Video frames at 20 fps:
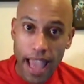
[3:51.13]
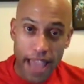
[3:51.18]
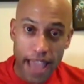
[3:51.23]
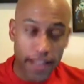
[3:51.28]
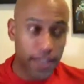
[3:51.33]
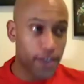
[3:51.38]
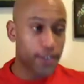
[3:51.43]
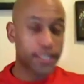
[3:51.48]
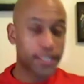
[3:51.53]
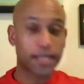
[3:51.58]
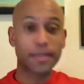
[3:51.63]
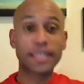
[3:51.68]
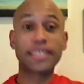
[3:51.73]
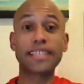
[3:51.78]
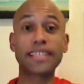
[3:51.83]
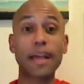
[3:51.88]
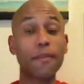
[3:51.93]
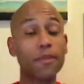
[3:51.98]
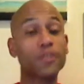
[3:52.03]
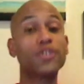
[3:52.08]
And here's what
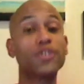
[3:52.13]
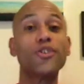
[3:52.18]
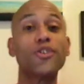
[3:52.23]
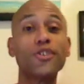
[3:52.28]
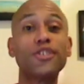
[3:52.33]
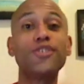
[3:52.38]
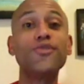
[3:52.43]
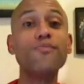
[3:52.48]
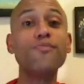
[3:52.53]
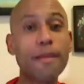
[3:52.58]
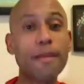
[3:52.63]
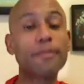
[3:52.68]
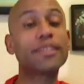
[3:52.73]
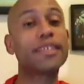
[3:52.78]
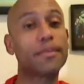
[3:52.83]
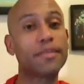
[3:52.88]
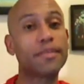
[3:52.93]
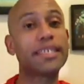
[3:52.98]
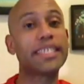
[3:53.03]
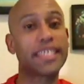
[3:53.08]
I'm going to show you.
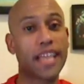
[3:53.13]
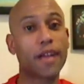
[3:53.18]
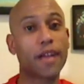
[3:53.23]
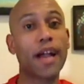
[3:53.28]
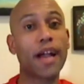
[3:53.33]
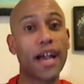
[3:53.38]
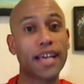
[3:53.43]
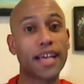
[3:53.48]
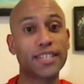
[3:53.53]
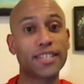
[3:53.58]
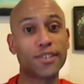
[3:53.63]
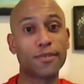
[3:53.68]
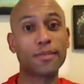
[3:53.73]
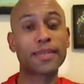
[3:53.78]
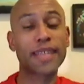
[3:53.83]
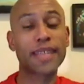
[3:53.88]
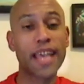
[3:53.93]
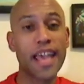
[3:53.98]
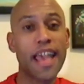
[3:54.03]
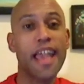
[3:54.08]
Remember some of these
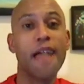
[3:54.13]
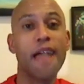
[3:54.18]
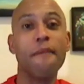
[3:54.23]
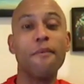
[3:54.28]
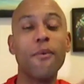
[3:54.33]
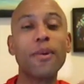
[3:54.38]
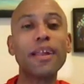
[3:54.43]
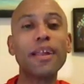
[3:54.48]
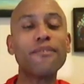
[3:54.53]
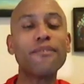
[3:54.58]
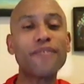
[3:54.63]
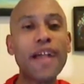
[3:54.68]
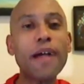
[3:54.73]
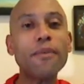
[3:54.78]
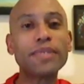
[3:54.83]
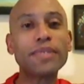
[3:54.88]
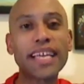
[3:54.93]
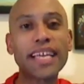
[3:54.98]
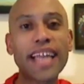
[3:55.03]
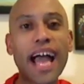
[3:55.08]
costumes. But what I
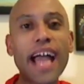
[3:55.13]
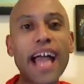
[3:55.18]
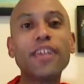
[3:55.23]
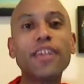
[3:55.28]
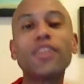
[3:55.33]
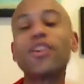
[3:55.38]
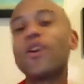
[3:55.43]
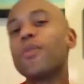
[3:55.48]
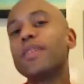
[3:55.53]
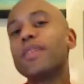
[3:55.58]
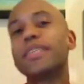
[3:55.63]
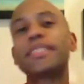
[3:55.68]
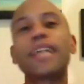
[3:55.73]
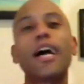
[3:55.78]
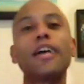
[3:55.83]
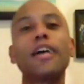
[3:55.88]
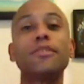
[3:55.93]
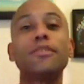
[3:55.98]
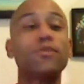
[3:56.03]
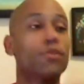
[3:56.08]
found was that I could go in these
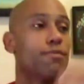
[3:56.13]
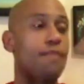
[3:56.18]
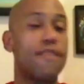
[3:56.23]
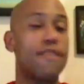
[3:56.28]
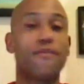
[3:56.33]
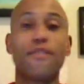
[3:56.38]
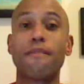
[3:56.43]
costumes with my